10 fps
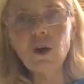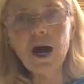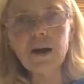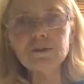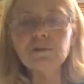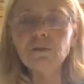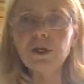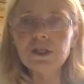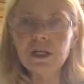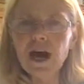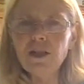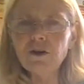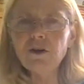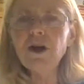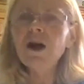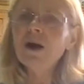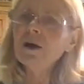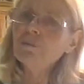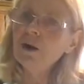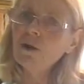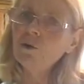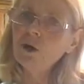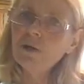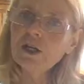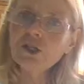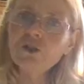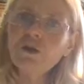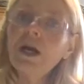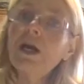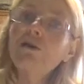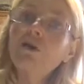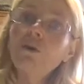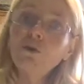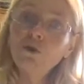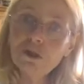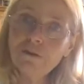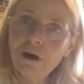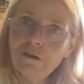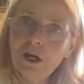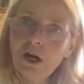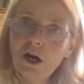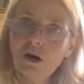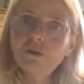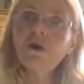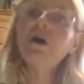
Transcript: apps and put it together. But I want to make sure that I don't lose my video.